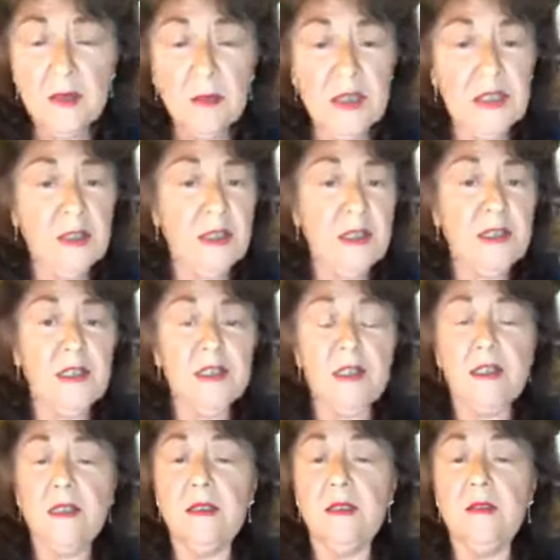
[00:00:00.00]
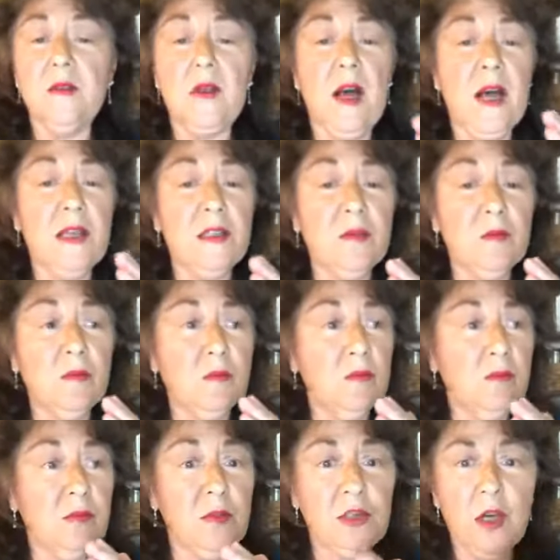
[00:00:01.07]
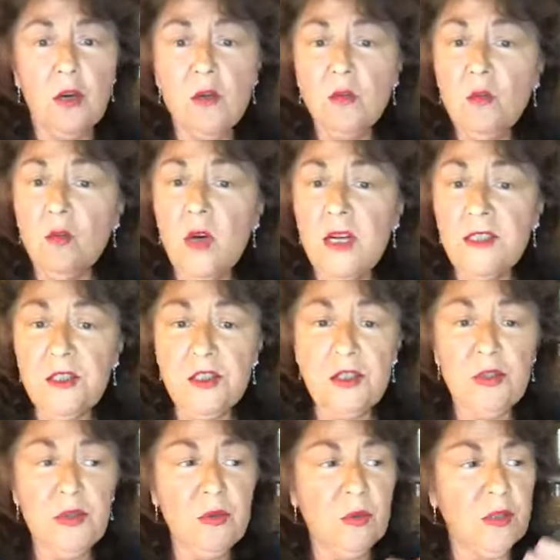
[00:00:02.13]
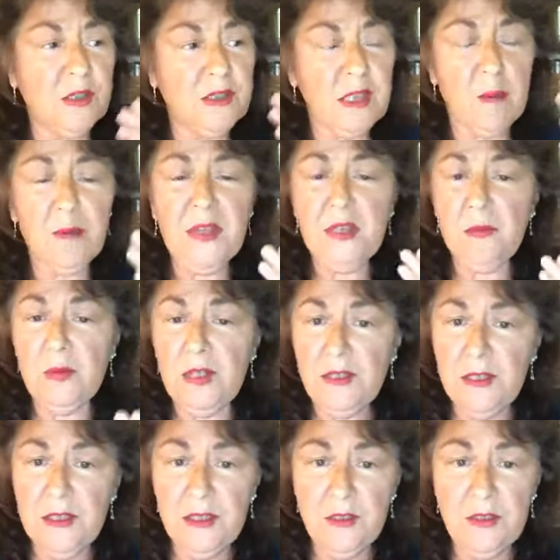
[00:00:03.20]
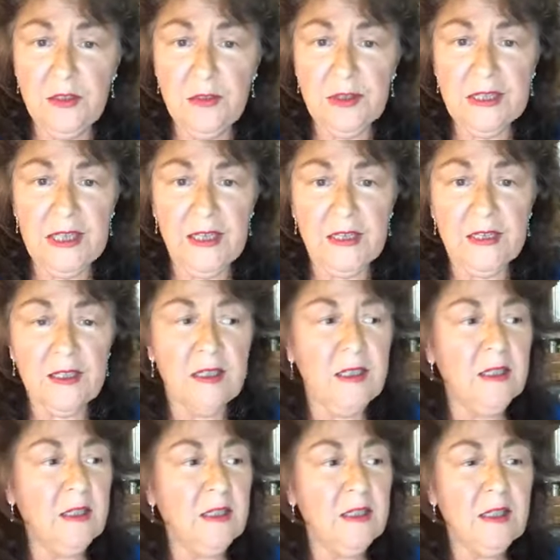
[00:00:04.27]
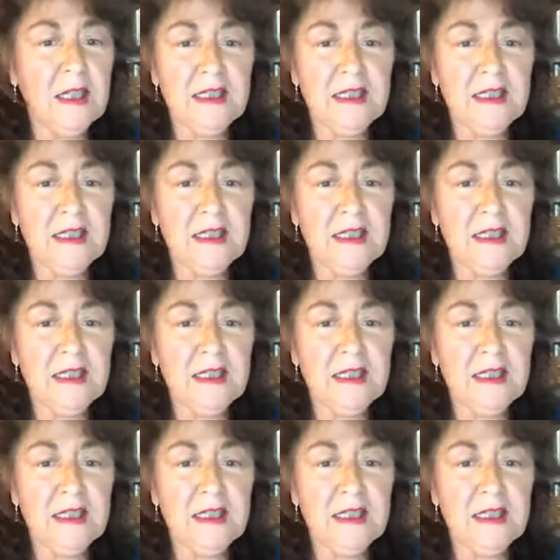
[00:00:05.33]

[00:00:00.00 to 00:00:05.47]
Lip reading: because I don't want to, or something within you says I